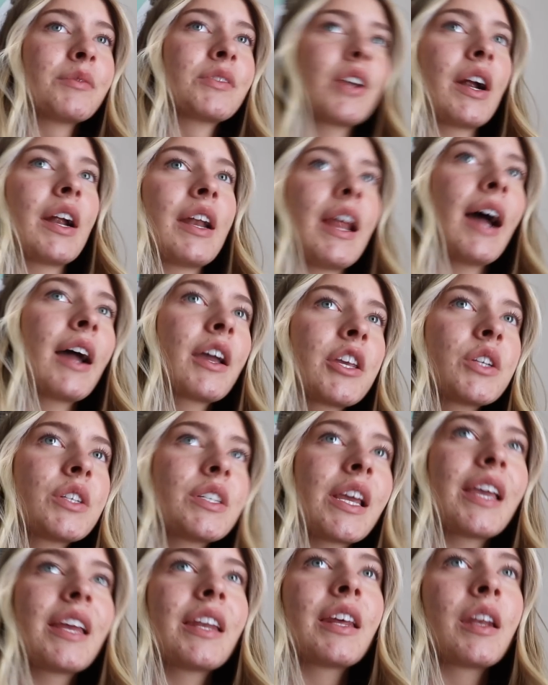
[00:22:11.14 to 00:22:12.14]
starting
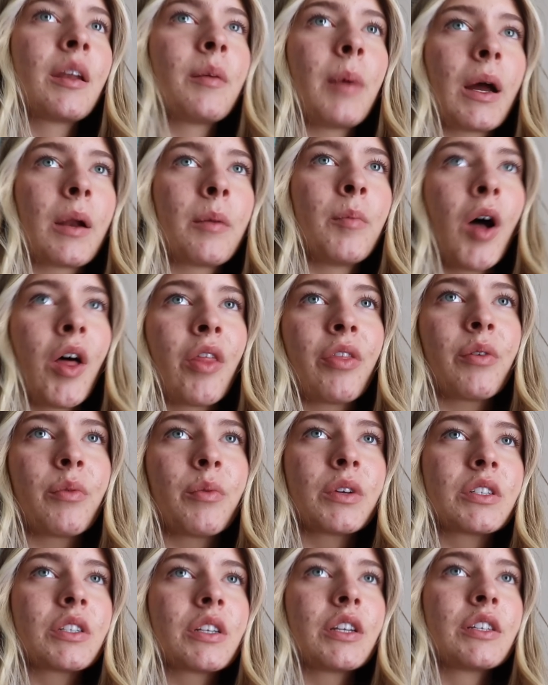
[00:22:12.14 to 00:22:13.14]
Accutane in about a month,
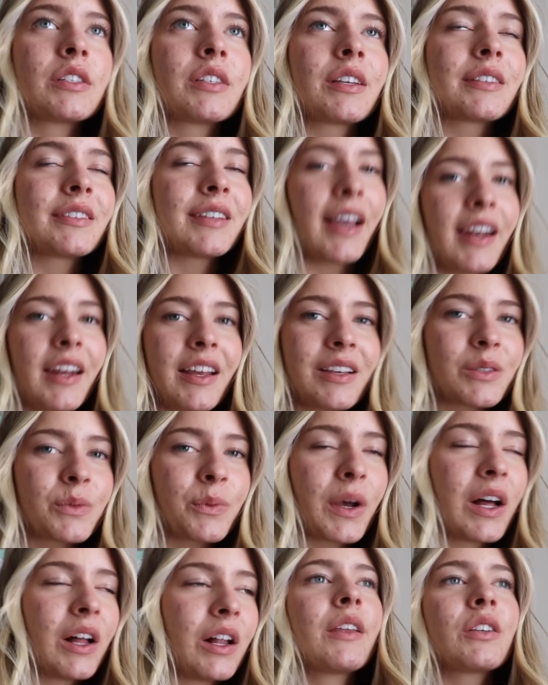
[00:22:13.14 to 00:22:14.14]
which is exciting as
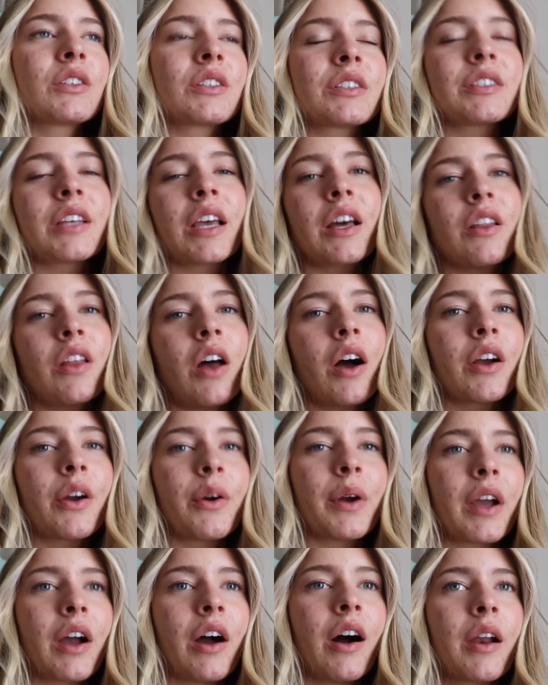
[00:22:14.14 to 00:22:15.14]
well. There's just like a lot
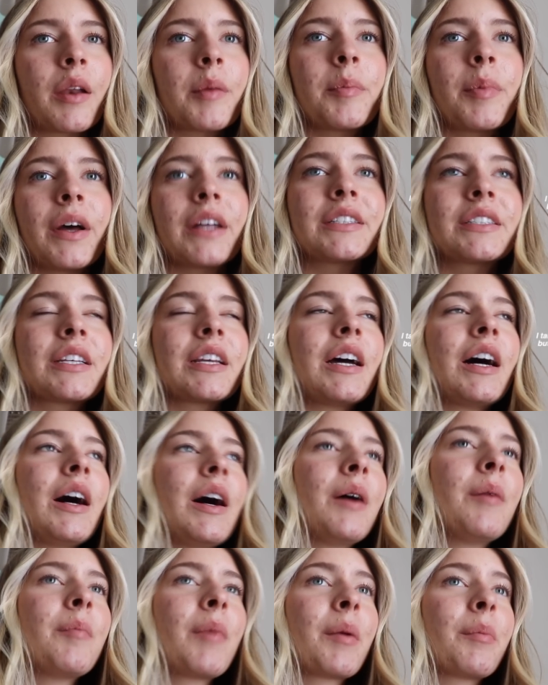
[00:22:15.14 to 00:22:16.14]
going on, but
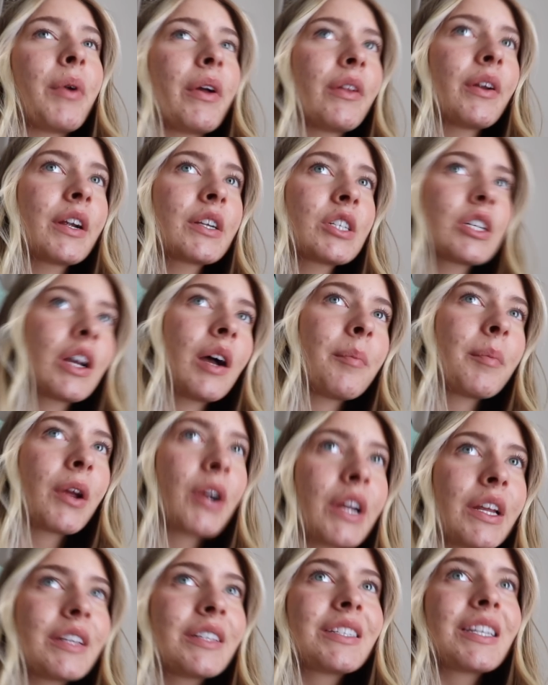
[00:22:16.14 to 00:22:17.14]
my brother actually got
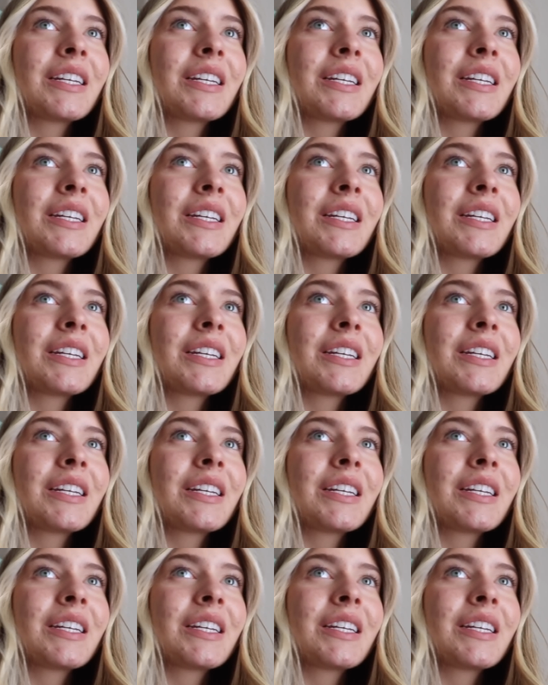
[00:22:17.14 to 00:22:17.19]
married